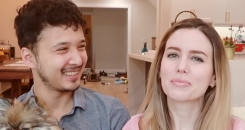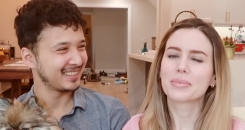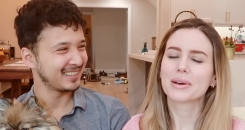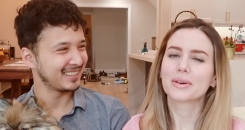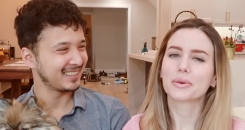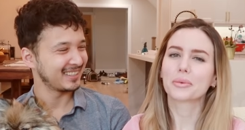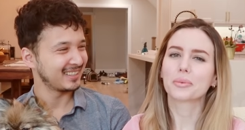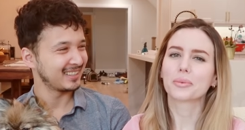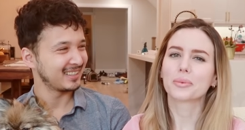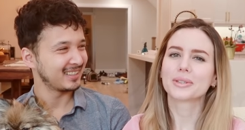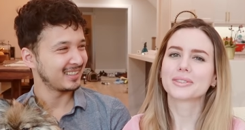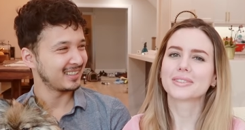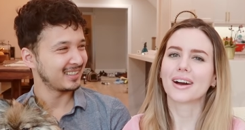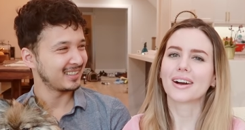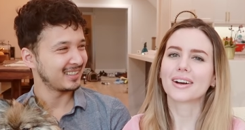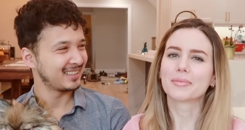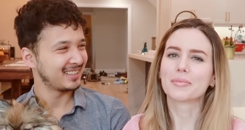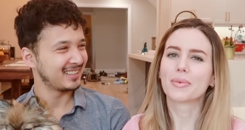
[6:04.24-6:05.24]
Speaker 1: But we'll
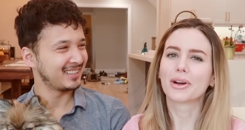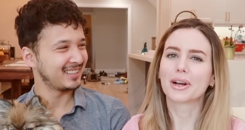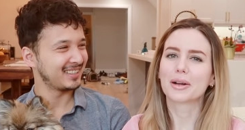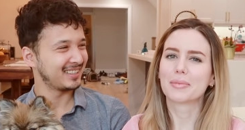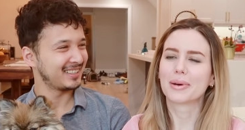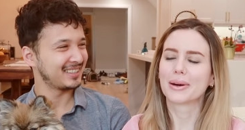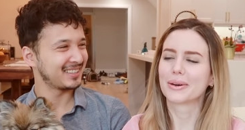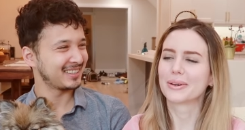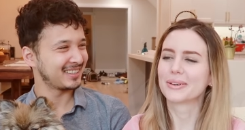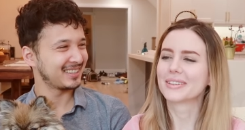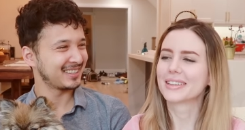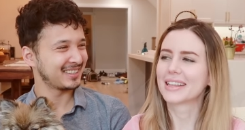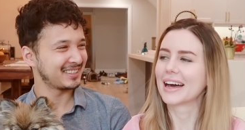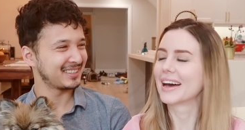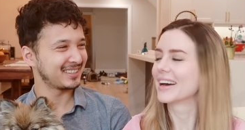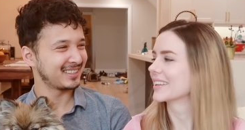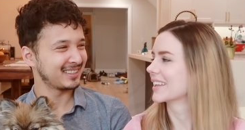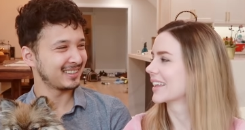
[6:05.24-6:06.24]
talk more about
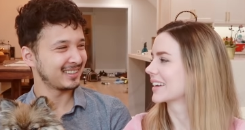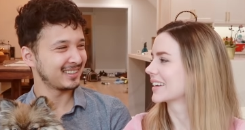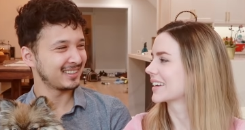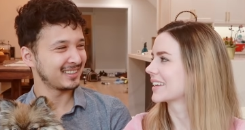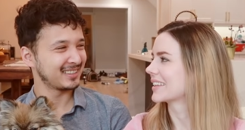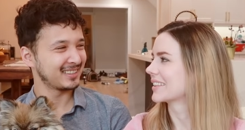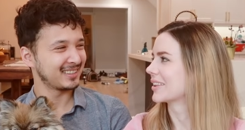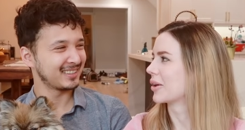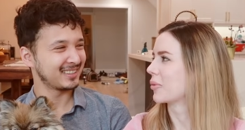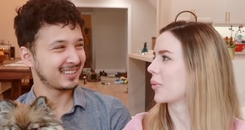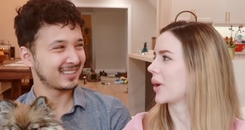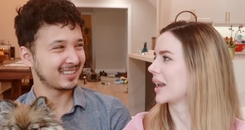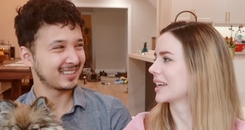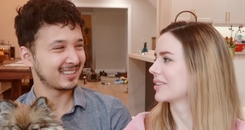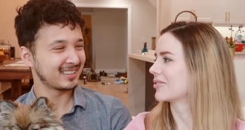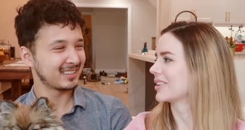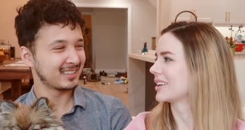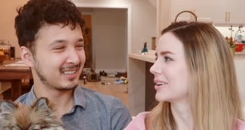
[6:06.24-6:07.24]
that like in the
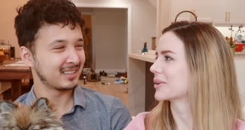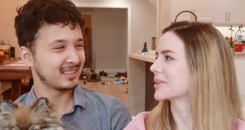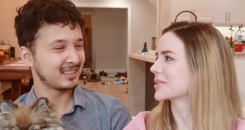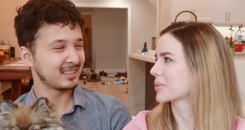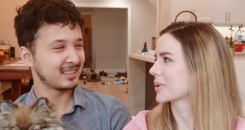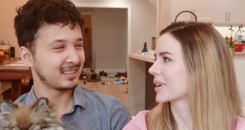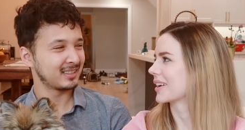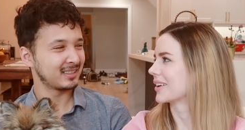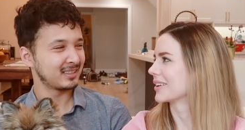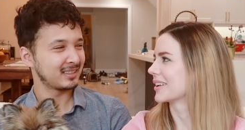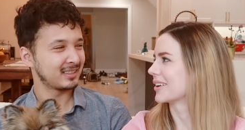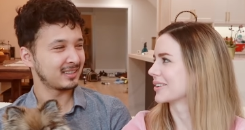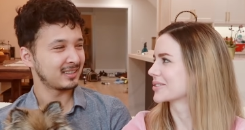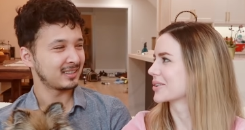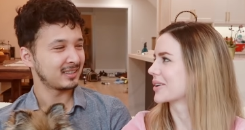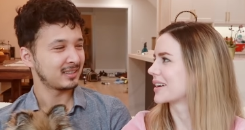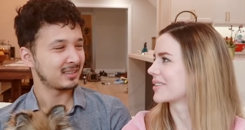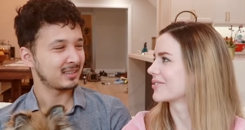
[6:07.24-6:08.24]
wedding video, because we're gonna
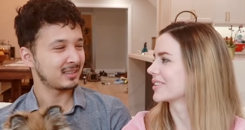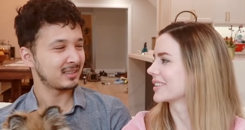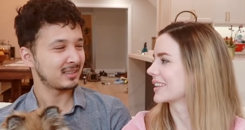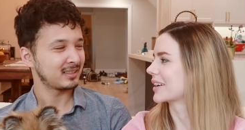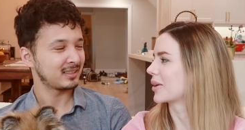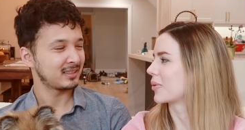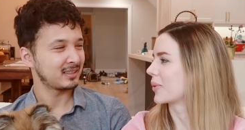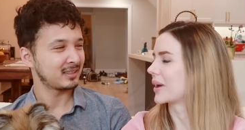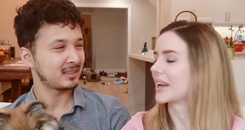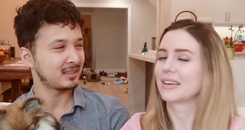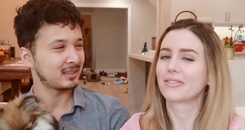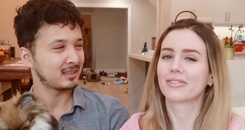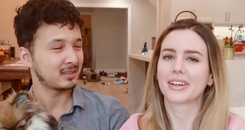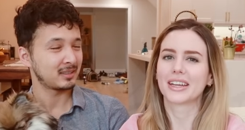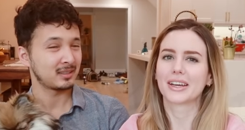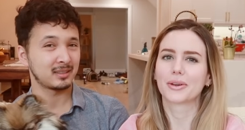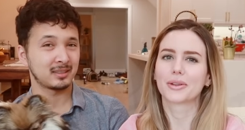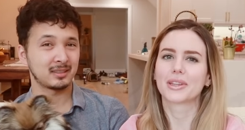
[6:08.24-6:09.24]
also have like a wedding
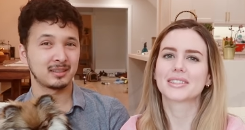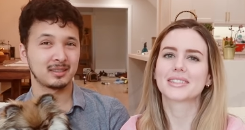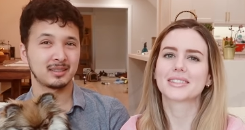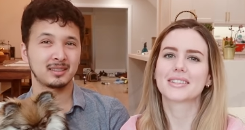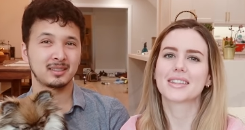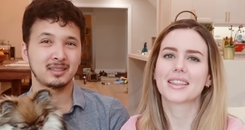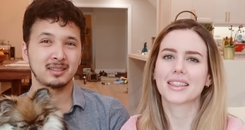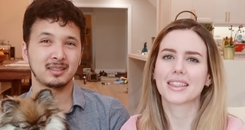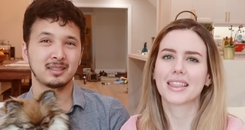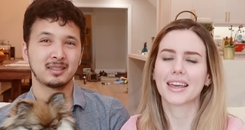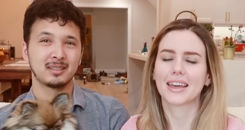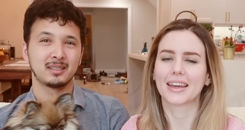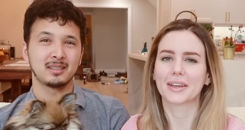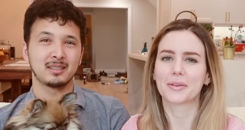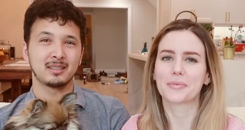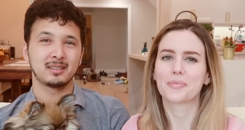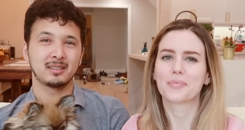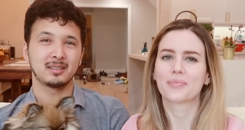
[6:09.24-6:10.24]
video. This is the
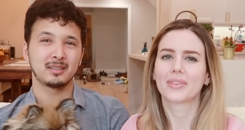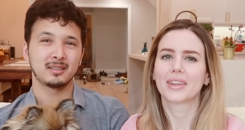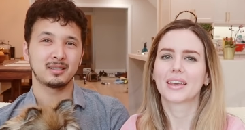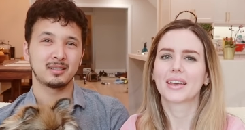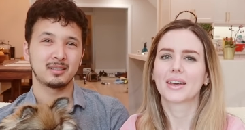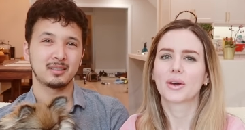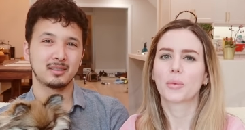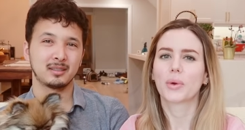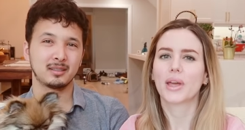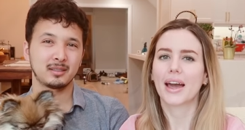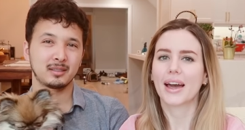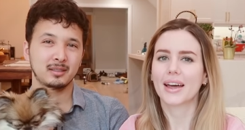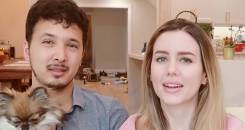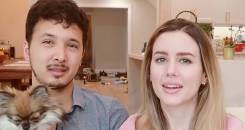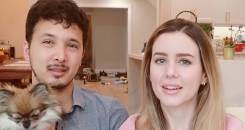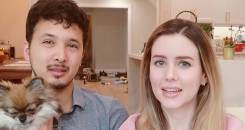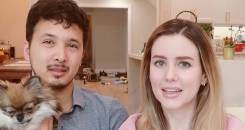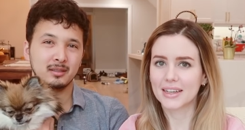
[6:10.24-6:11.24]
thing. We
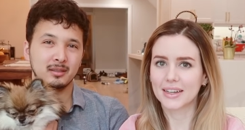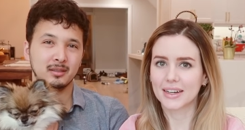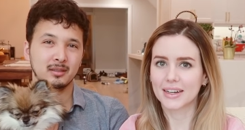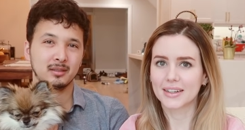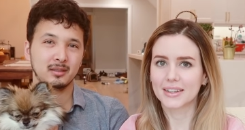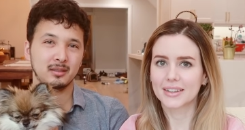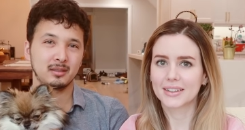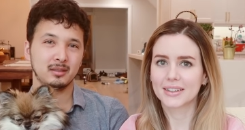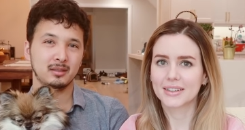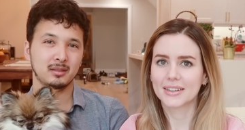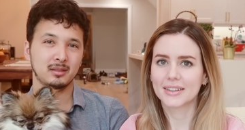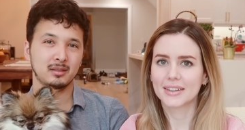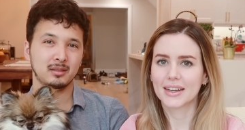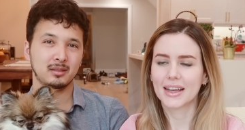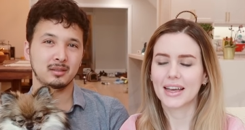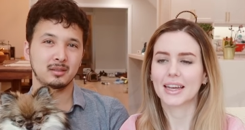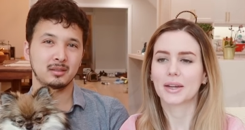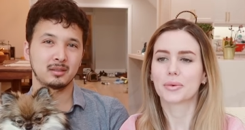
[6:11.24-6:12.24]
had a Nikkah
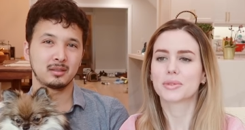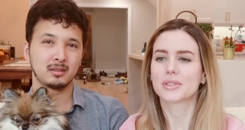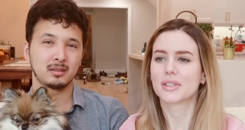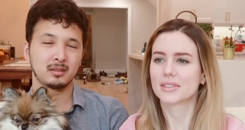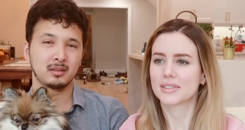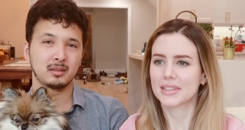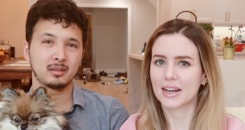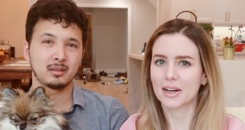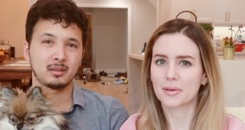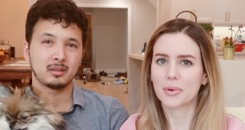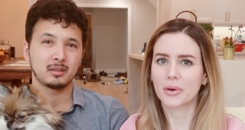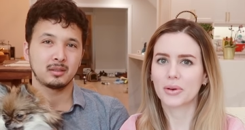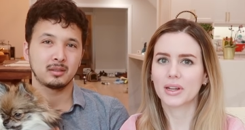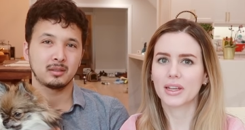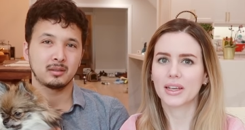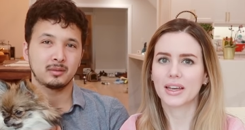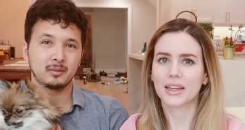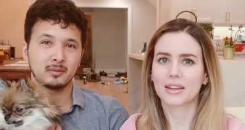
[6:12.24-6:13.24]
and it was the
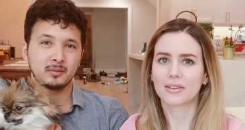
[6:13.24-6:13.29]
ceremony